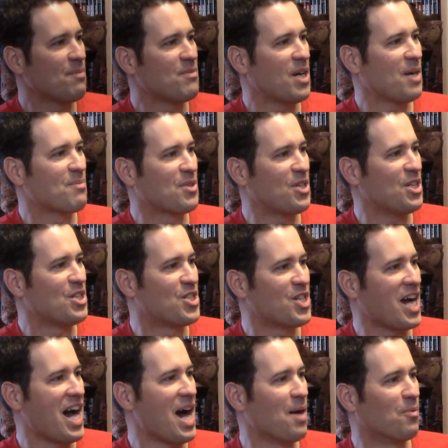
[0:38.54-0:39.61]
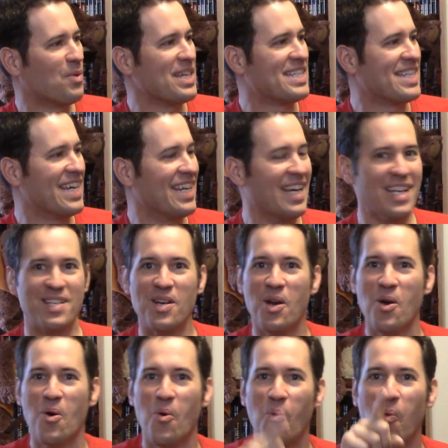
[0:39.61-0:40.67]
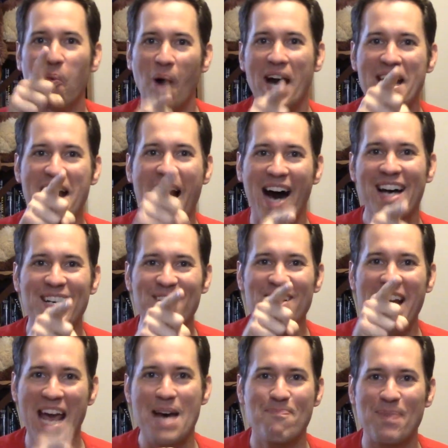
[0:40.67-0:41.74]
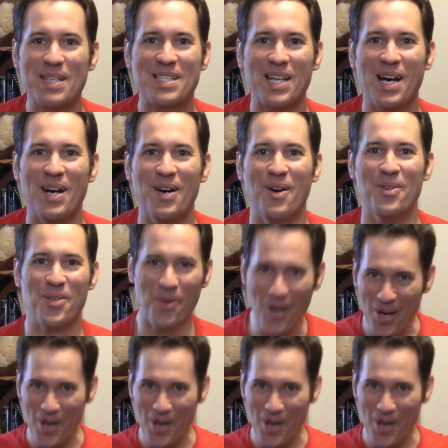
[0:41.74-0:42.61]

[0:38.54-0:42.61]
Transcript: Nub, good job. We did it. one hundred episodes. Woohoo!